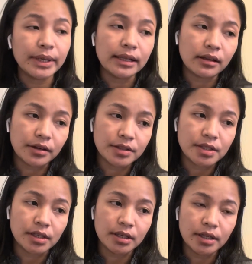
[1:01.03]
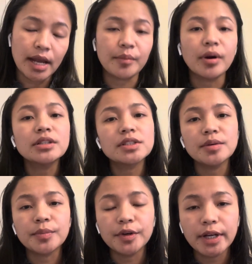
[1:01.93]
pill crusher, and most
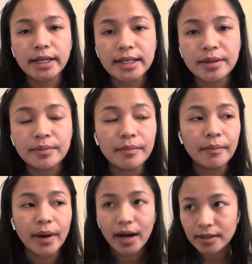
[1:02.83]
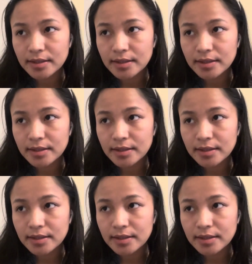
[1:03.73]
importantly, mark